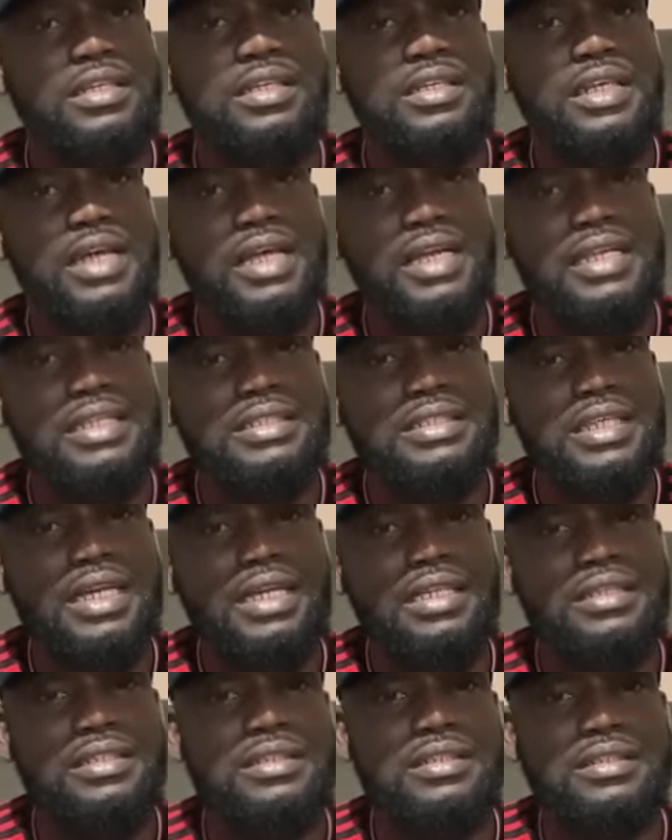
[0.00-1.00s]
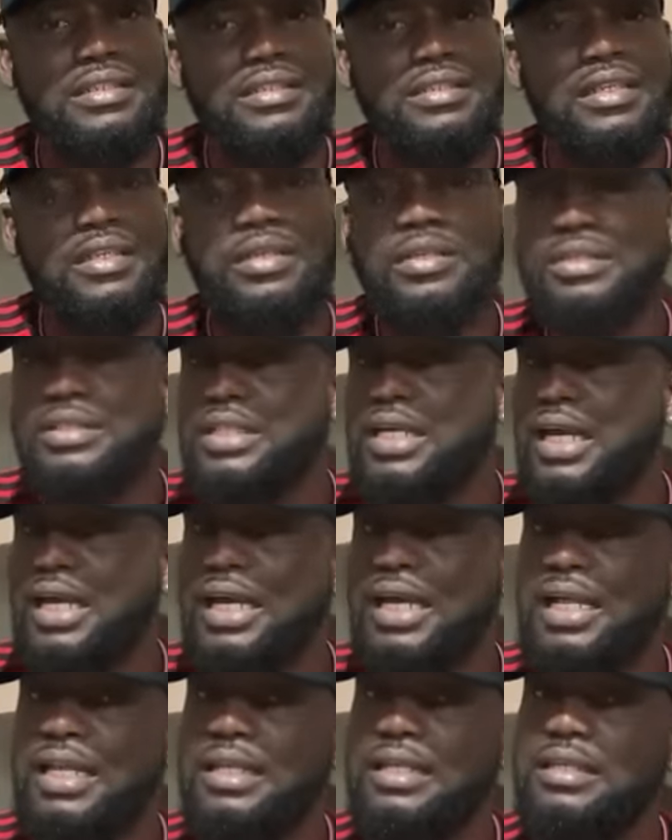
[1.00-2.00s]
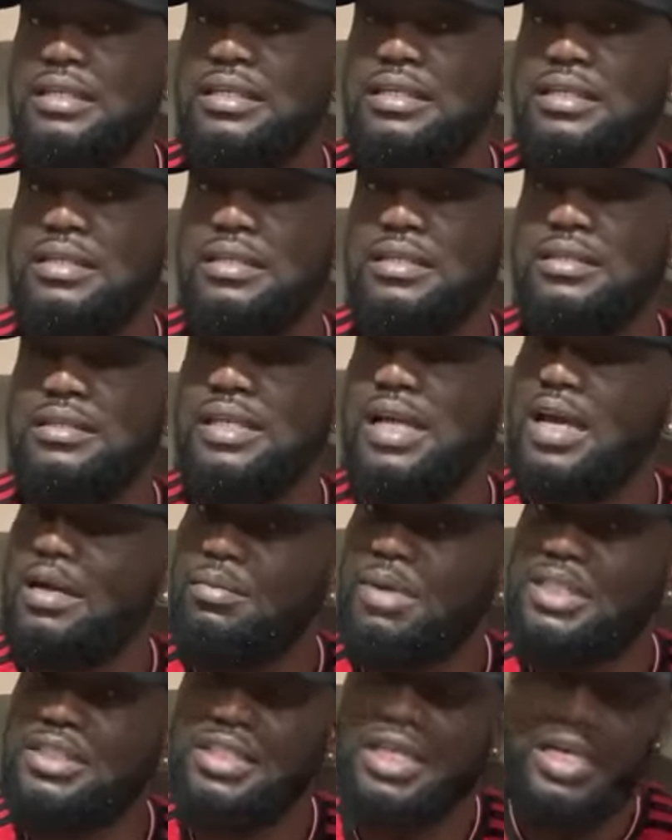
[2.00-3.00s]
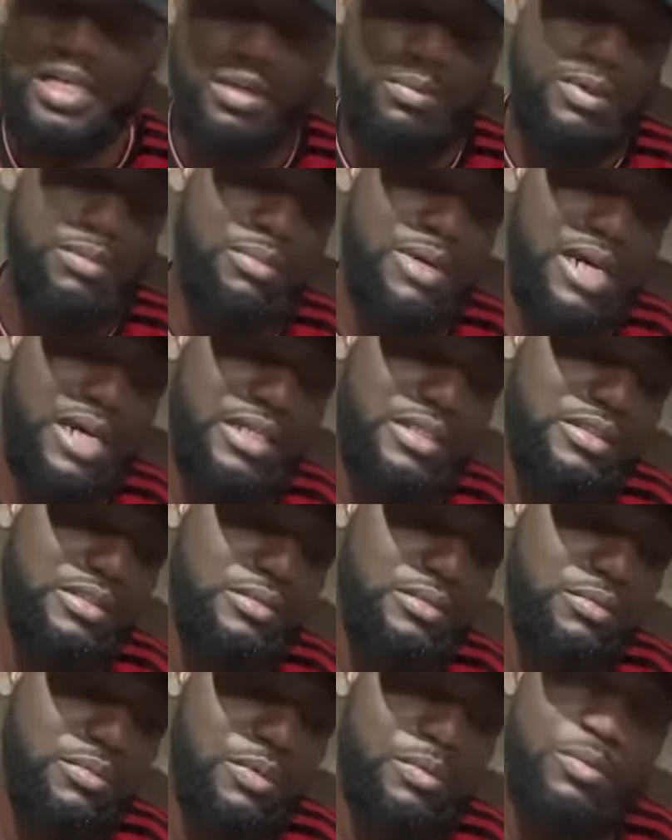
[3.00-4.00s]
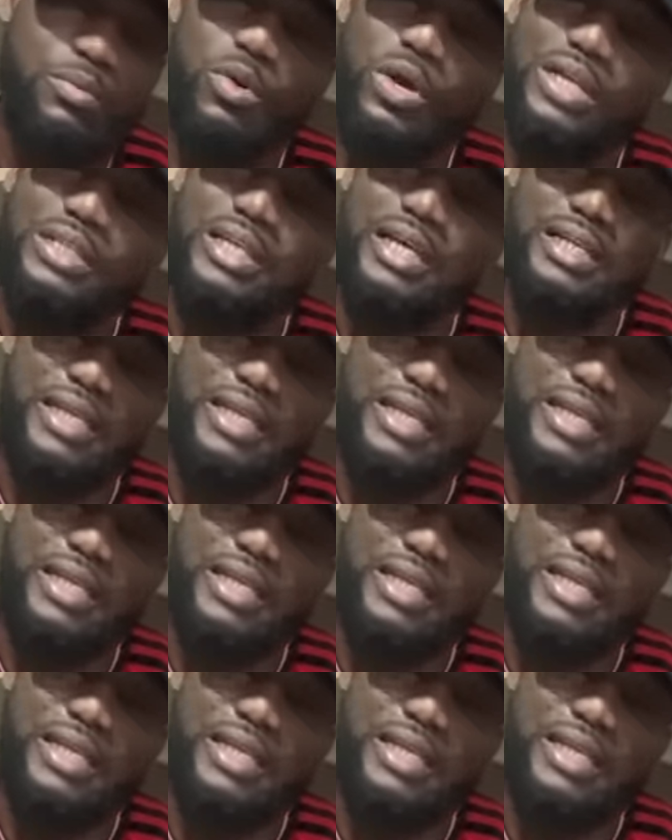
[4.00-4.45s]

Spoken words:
You understand? You just call. Nah, Bashan, I'm a boss. Want a